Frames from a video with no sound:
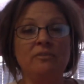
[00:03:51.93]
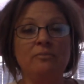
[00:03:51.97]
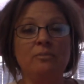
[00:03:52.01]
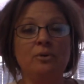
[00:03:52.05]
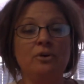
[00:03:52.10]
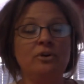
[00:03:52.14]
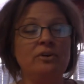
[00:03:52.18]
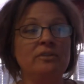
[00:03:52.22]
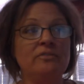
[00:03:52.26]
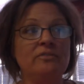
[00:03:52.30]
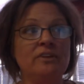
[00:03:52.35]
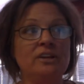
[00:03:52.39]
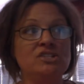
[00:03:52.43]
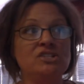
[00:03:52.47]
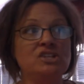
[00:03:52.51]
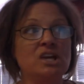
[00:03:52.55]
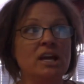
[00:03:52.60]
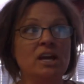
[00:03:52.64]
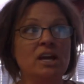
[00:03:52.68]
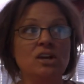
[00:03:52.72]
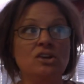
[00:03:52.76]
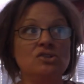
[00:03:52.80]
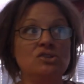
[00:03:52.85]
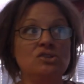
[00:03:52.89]
Board of
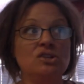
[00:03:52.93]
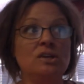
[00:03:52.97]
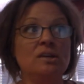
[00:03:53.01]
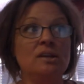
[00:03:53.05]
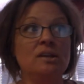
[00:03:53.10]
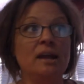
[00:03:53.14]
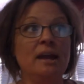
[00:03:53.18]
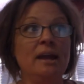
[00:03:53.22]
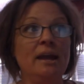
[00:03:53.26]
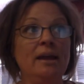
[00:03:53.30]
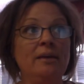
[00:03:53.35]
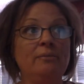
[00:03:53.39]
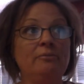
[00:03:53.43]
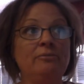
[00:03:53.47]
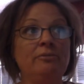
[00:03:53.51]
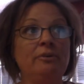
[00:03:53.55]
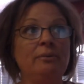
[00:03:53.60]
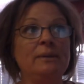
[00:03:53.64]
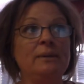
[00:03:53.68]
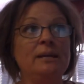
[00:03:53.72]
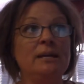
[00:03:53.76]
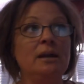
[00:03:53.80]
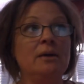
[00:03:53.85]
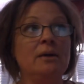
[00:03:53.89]
Education came
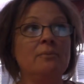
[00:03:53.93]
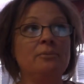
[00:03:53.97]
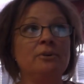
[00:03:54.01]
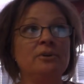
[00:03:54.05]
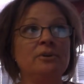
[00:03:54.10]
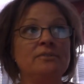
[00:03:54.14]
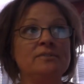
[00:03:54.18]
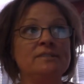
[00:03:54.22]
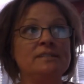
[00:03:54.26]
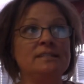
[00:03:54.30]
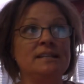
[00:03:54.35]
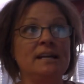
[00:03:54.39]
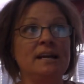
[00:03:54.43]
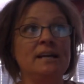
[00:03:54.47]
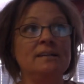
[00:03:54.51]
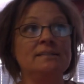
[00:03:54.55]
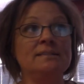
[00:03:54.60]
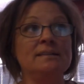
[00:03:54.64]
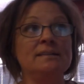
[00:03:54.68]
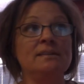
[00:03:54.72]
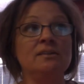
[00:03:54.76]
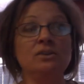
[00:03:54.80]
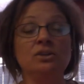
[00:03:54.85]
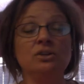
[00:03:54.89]
from a number of
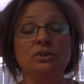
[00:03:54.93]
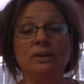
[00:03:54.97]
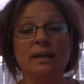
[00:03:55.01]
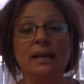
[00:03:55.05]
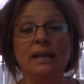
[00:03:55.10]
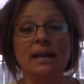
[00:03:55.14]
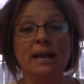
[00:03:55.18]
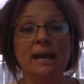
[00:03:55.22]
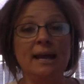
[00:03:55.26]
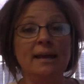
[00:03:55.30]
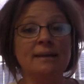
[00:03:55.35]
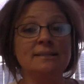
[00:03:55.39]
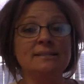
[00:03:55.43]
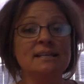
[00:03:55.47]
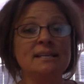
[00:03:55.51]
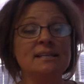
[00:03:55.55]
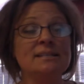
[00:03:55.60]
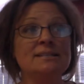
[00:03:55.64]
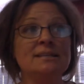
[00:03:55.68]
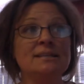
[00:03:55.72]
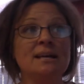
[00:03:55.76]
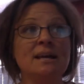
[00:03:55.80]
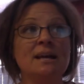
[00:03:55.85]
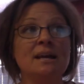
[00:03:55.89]
states, including
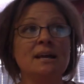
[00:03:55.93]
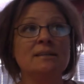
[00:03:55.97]
Kansas,